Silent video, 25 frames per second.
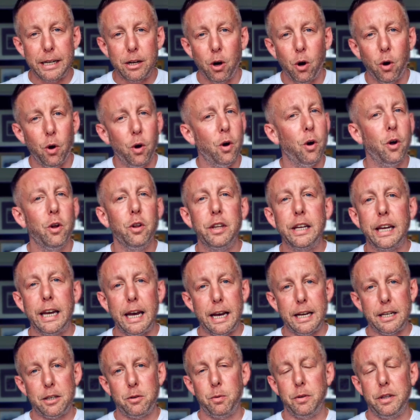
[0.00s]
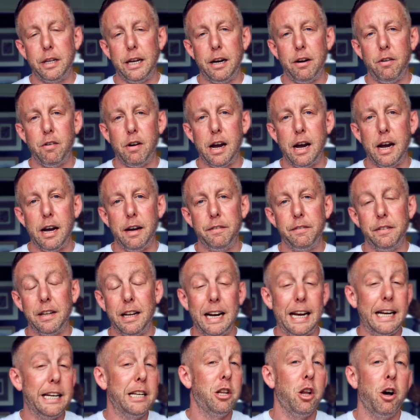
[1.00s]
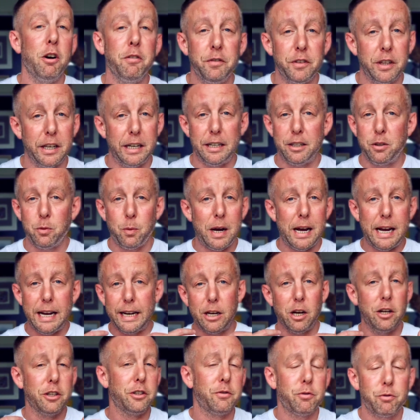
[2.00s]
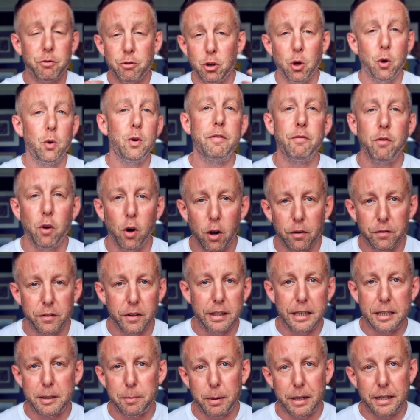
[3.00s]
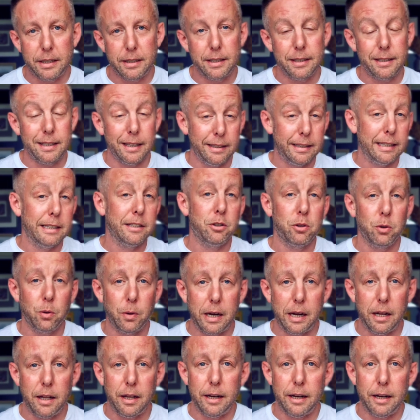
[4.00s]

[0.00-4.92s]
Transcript: all the guests when they arrived, and I loved it. It's why I got so involved in this business and did so well at